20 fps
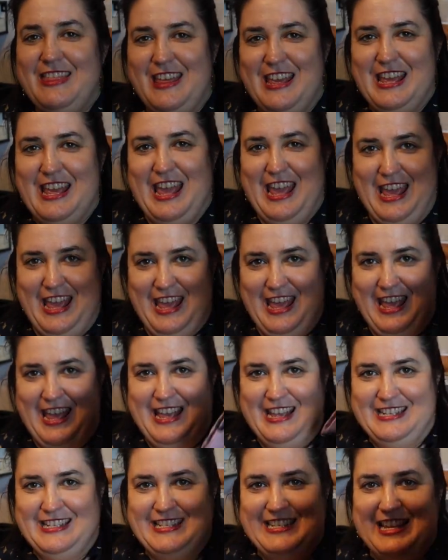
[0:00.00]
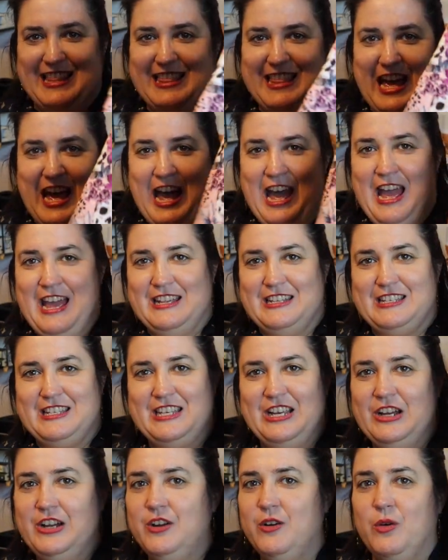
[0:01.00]
thing is
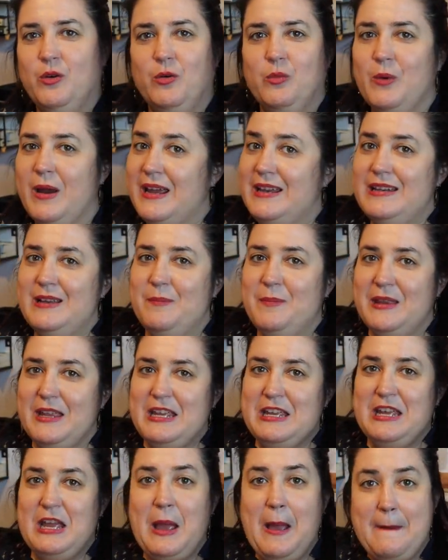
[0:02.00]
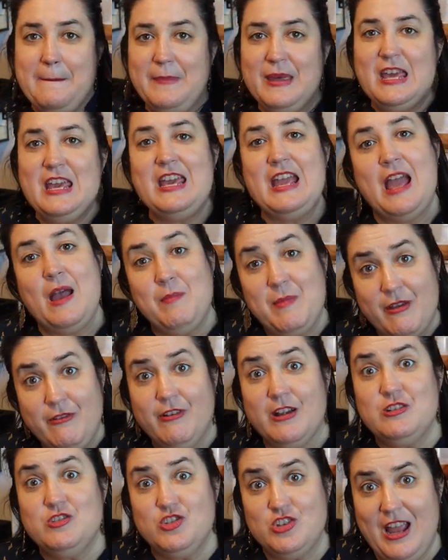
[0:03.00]
that randomly, me and my
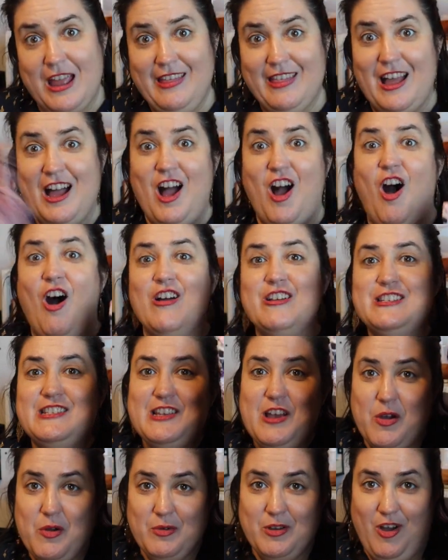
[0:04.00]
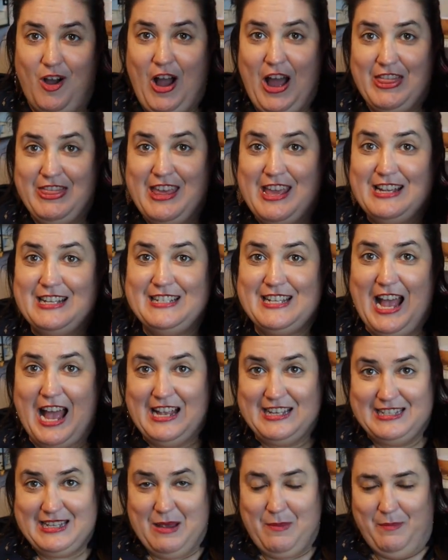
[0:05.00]
friend Shayla also got the
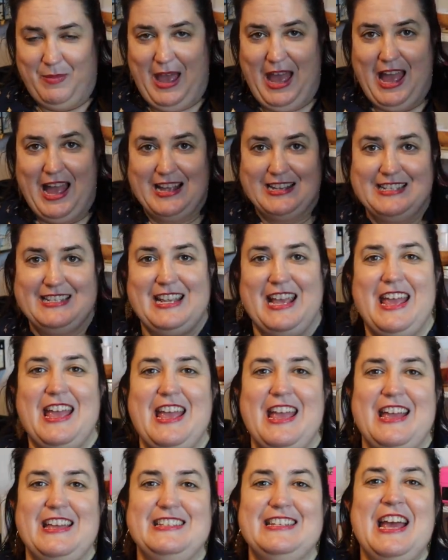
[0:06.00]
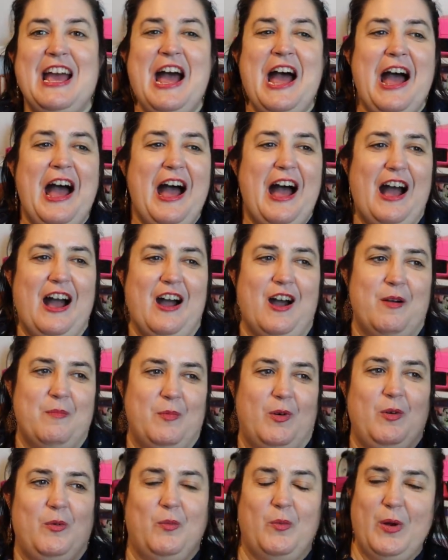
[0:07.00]
exact same bags. And
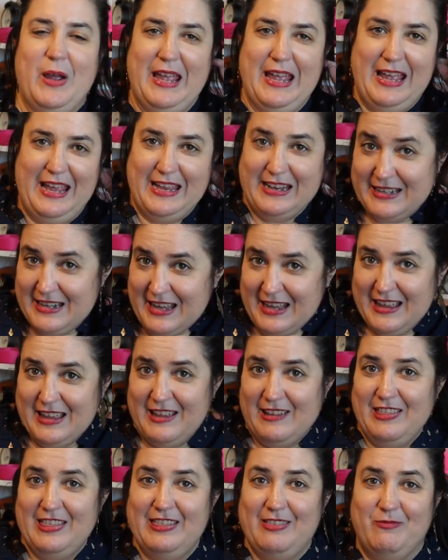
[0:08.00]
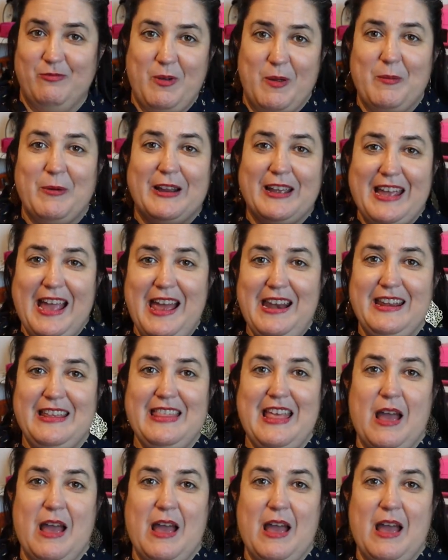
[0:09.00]
when we were getting